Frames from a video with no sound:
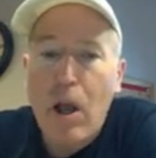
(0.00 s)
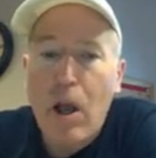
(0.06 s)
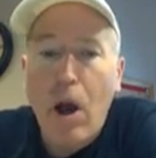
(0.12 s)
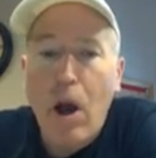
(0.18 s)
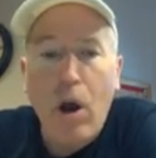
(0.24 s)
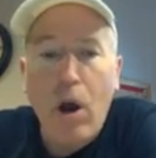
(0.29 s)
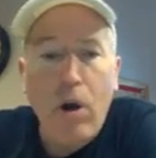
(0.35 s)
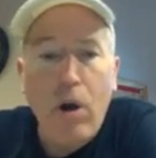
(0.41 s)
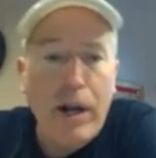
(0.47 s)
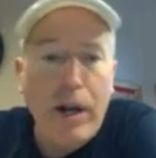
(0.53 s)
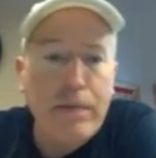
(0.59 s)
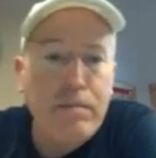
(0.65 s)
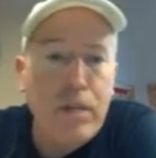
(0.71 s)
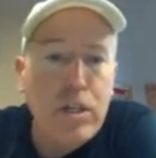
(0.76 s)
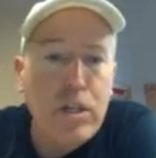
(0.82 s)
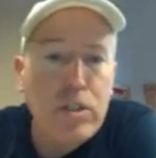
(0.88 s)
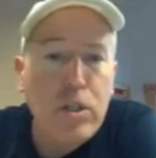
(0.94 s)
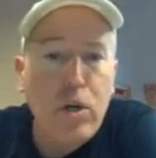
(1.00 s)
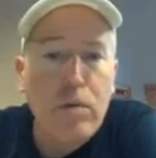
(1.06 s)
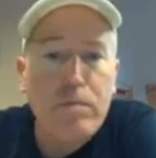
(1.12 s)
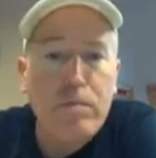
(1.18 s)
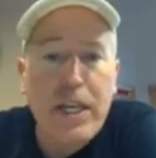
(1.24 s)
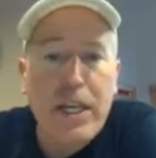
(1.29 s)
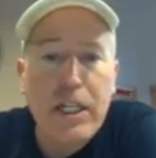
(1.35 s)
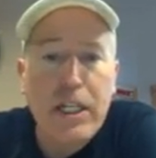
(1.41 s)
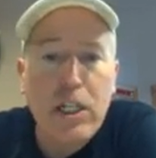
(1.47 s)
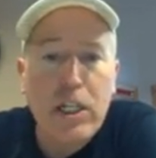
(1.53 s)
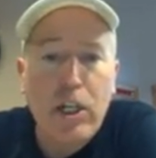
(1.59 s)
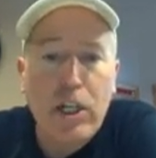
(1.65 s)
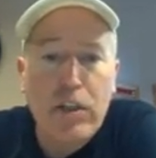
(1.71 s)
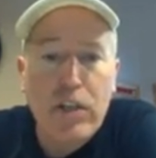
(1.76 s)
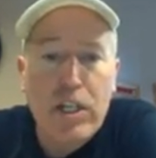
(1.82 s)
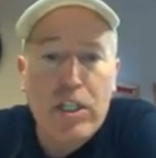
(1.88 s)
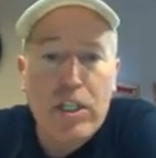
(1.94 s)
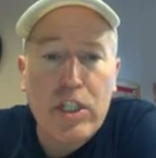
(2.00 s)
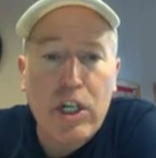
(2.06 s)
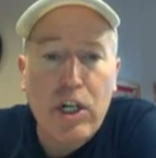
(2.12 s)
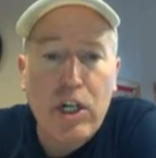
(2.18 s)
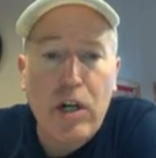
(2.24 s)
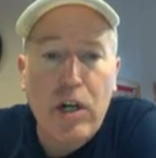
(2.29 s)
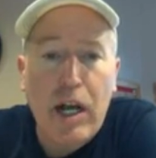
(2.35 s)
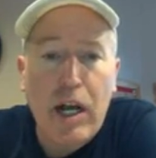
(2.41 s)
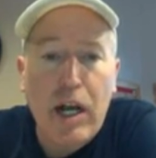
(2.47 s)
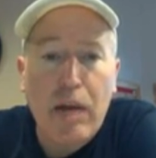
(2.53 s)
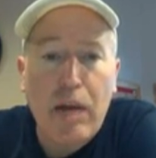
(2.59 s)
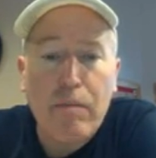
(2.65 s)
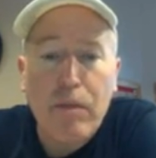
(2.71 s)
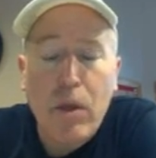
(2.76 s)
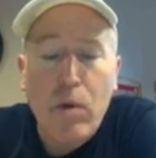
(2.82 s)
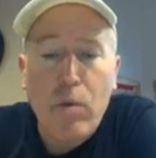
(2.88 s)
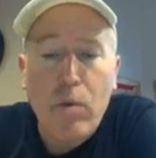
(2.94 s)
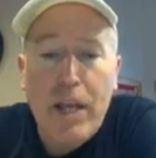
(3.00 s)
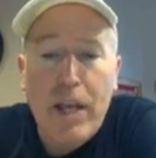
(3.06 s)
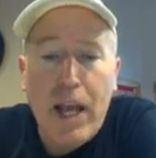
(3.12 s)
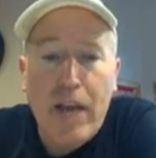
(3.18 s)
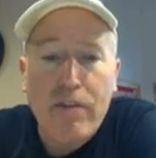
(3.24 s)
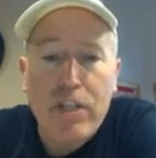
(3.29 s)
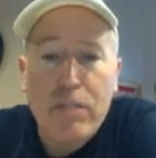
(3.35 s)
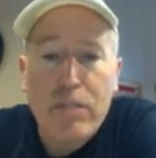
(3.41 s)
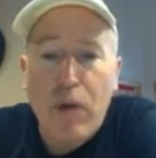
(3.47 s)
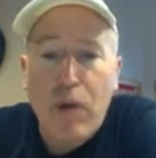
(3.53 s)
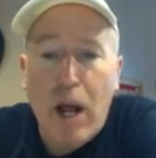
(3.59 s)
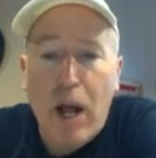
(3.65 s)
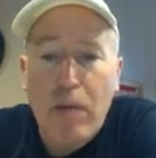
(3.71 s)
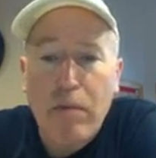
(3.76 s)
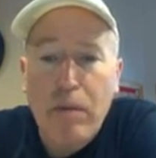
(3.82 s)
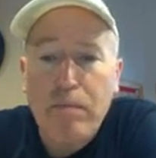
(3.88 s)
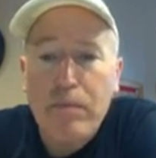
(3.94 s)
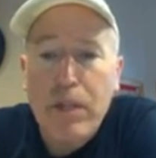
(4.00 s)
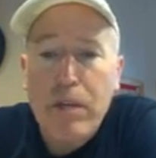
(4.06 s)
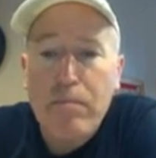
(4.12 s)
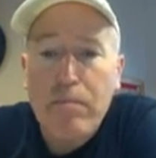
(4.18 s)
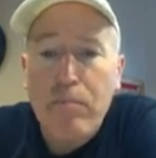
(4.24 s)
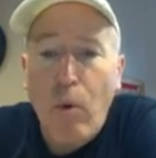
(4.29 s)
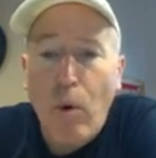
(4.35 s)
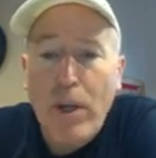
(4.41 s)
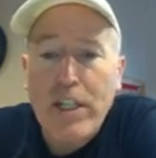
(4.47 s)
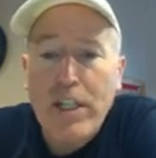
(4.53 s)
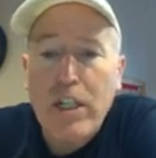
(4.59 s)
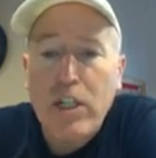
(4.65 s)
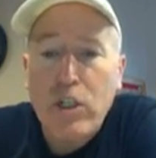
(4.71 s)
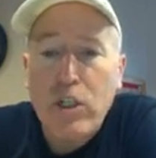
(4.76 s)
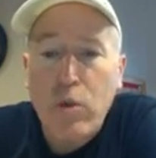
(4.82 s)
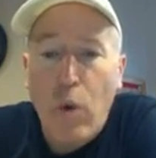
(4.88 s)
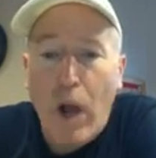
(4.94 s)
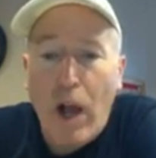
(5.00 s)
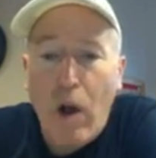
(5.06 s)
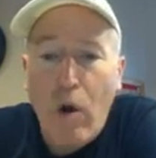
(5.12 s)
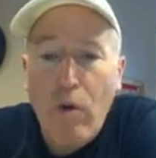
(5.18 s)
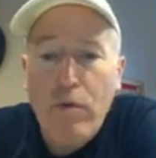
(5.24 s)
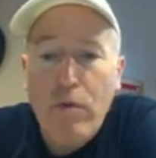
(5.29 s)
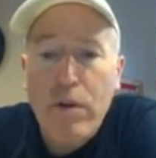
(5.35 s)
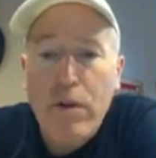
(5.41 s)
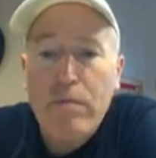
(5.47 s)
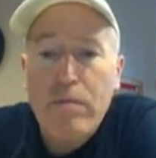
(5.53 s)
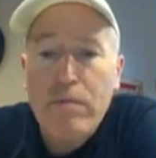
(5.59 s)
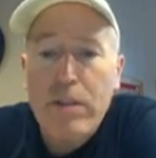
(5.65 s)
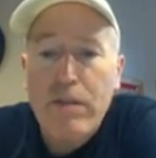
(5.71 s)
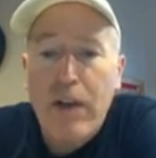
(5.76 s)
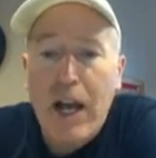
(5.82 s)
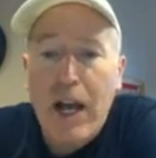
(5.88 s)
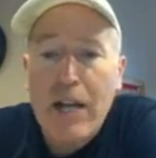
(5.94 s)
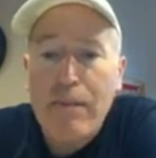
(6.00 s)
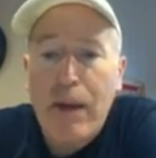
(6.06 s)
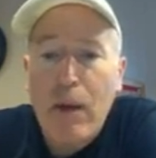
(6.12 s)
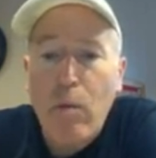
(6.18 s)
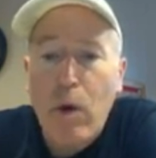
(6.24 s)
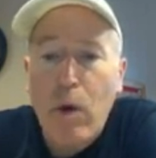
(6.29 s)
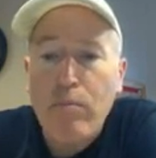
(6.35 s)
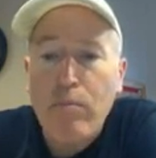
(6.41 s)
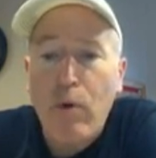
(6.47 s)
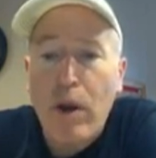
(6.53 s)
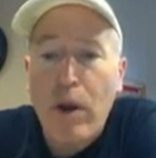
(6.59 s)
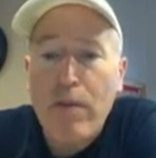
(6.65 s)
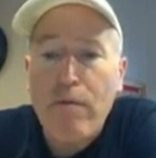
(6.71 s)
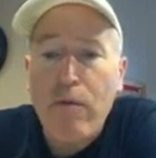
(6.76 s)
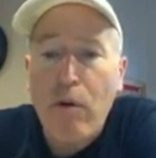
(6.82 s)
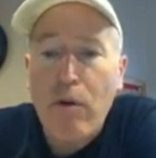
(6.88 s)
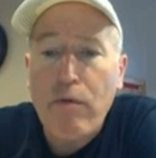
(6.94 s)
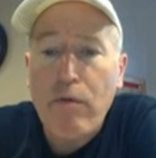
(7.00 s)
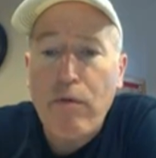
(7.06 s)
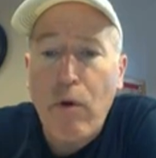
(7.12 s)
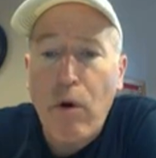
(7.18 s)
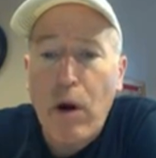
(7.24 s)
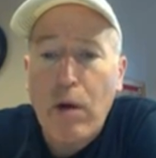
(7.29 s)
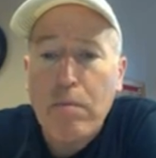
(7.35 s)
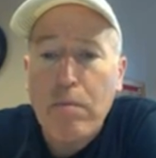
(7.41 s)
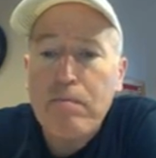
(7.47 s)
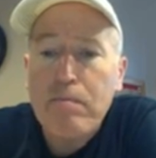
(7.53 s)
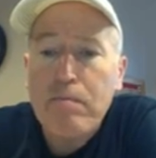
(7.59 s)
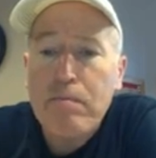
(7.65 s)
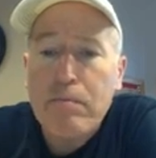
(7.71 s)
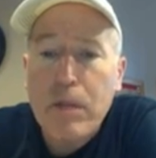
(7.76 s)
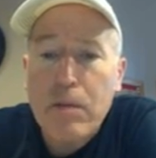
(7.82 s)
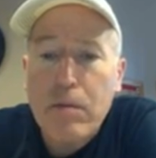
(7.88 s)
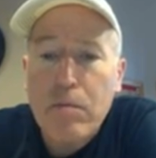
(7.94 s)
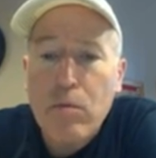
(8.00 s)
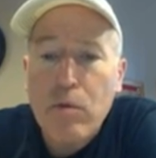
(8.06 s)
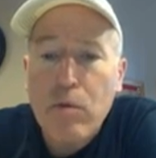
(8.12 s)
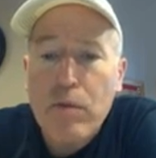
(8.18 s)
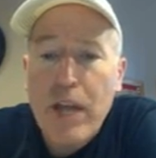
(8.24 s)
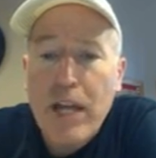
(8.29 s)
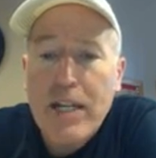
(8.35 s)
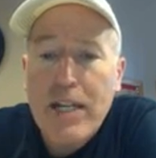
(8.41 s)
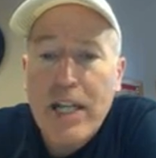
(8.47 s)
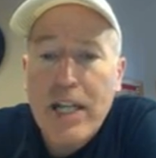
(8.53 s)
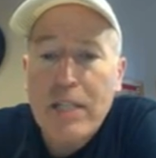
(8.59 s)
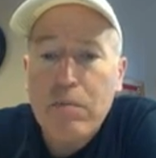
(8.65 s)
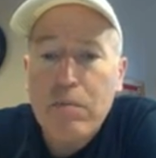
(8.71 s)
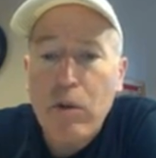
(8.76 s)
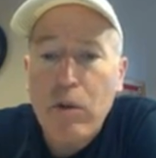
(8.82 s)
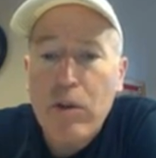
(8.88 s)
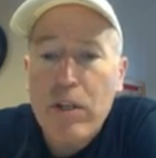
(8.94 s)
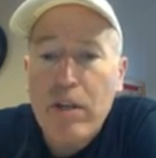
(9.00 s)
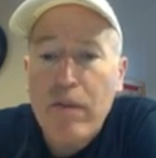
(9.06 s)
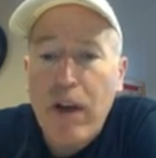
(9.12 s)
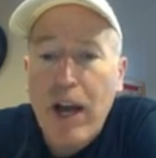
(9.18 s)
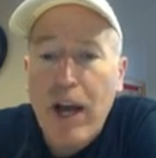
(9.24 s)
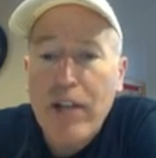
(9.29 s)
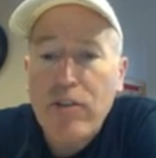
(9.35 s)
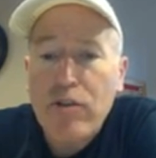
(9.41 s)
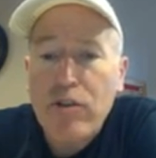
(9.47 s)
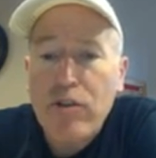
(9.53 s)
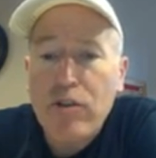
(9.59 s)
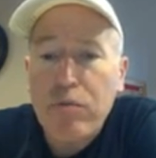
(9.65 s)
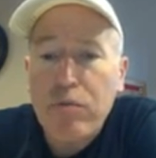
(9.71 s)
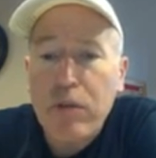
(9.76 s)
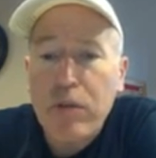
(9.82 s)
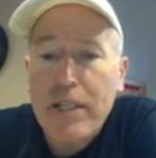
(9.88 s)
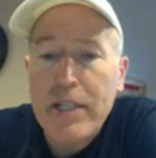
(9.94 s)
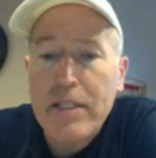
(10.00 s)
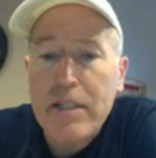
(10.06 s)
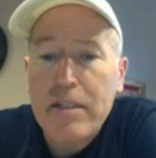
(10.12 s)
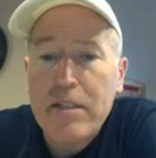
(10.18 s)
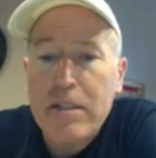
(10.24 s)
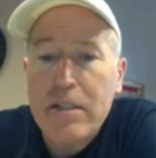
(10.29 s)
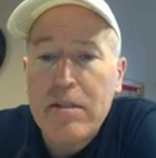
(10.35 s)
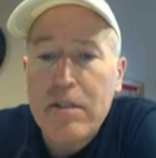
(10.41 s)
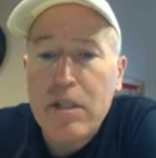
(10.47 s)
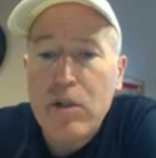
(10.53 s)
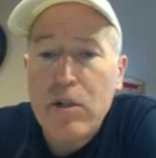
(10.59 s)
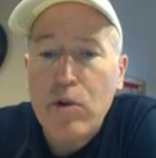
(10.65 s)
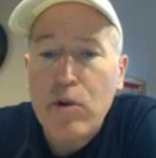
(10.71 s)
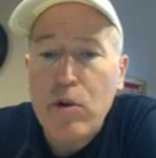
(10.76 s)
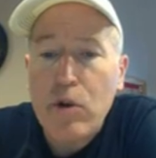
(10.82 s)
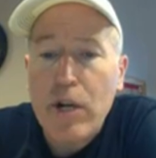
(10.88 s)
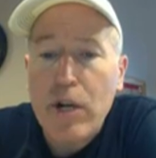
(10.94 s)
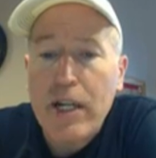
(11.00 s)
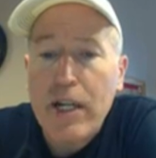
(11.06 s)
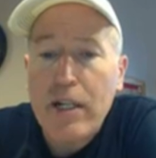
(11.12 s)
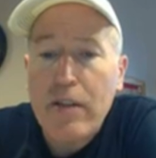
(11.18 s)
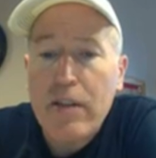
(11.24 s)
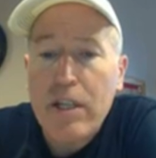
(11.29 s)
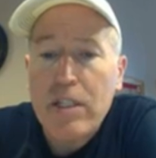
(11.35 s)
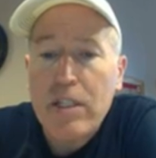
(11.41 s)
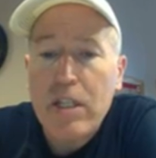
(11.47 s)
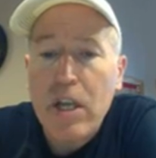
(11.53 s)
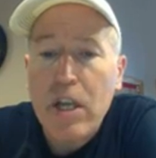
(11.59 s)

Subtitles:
All right, so taking a look at this here, we have this problem, 0.12 divided by 1.44. I'm going to move that decimal in the divisor 2 places, creating this